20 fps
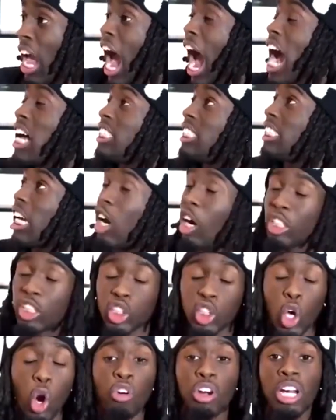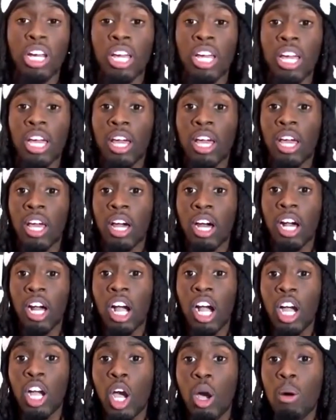I said her story.
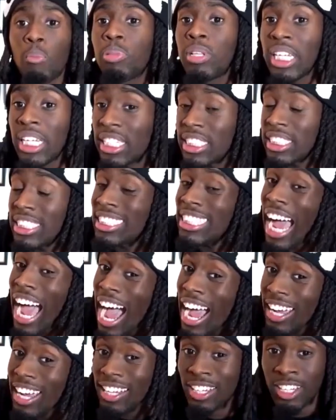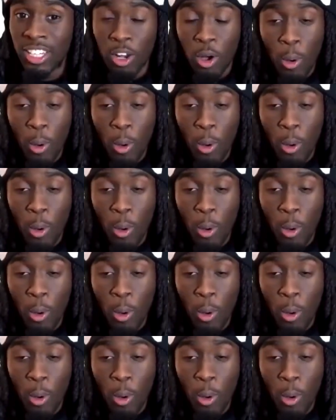Complete shock.